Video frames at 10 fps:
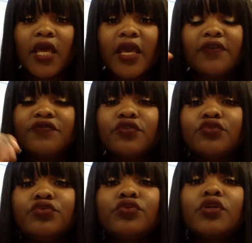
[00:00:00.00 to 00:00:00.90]
If
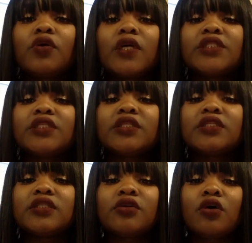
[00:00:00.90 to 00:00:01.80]
you do the
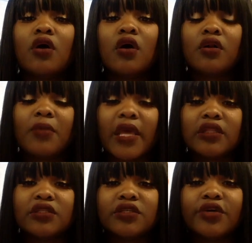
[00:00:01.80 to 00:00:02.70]
questions, it'll
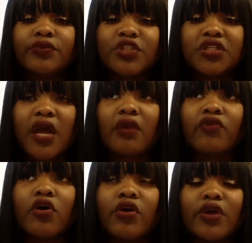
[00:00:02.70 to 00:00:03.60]
automatically tell you what you got
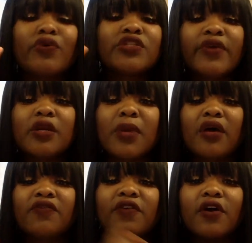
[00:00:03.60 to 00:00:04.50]
wrong. And what's great
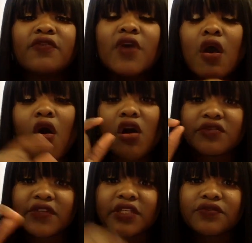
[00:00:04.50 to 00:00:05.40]
about Evolve, all
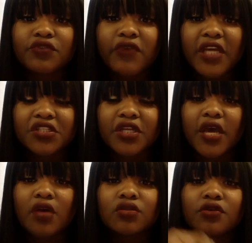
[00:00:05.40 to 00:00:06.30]
of it gives you
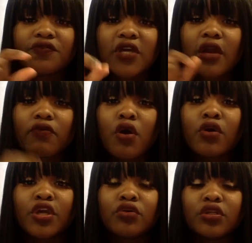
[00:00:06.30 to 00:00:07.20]
rationale. So if you got it
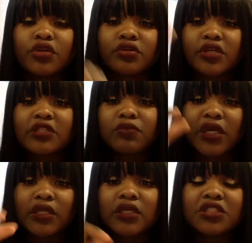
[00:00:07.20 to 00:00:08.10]
wrong, it'll literally
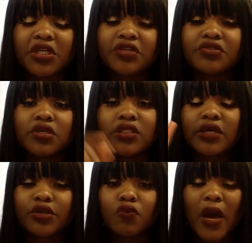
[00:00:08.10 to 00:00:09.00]
explain each answer and
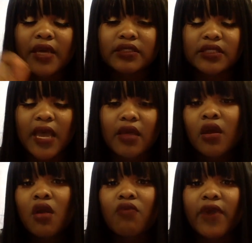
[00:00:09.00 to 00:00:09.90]
tell you why it's not
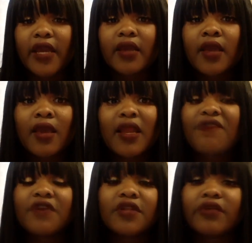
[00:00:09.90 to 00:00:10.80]
right. And I
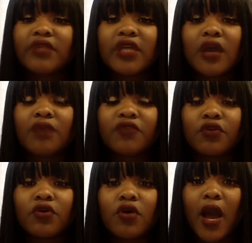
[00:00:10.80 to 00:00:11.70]
found that really
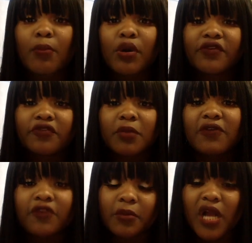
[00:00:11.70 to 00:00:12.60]
helpful. I bought it for my
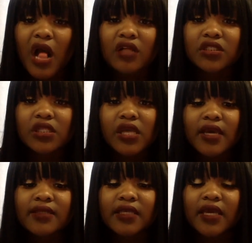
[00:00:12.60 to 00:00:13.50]
pharmacology
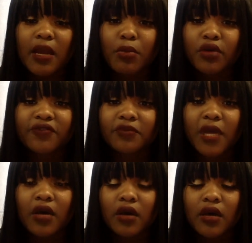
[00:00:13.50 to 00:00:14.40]
class, and I bought it for
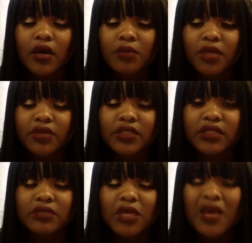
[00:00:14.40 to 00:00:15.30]
my health
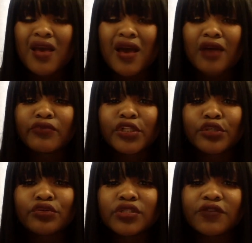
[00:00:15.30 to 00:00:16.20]
assessment. I don't really
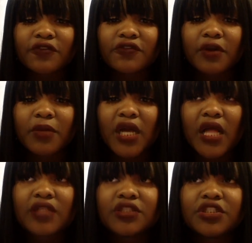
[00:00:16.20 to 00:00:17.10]
use it for
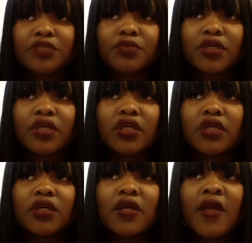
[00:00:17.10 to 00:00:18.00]
pharmacology, but
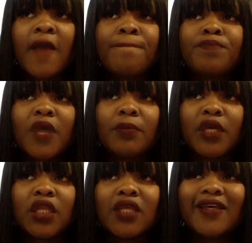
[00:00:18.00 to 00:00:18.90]
I
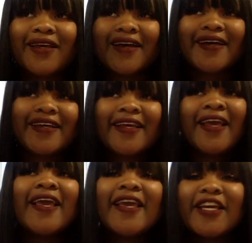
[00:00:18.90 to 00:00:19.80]
mean,
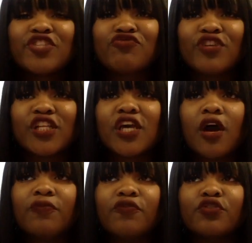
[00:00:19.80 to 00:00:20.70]
it's really
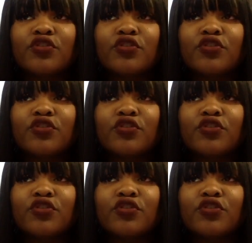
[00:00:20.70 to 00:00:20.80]
helpful.